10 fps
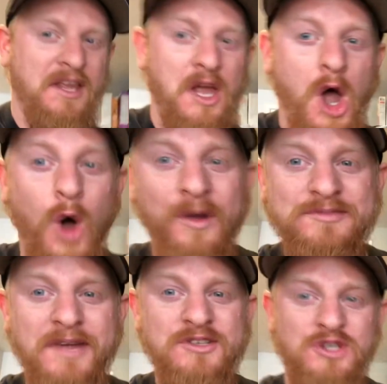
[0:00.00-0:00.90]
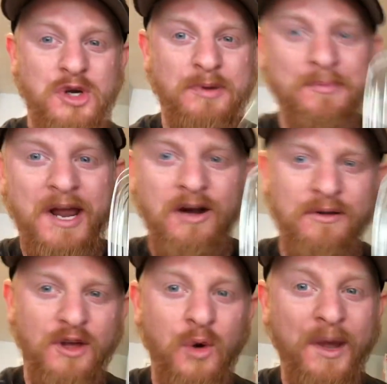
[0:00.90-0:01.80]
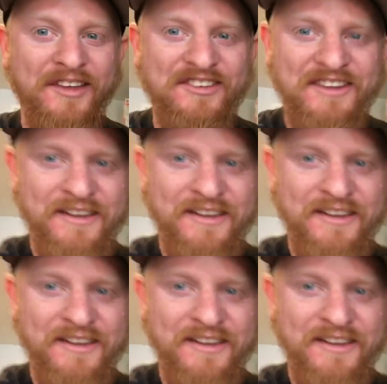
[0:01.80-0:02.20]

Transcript: Always make sure you're prepared with a whisk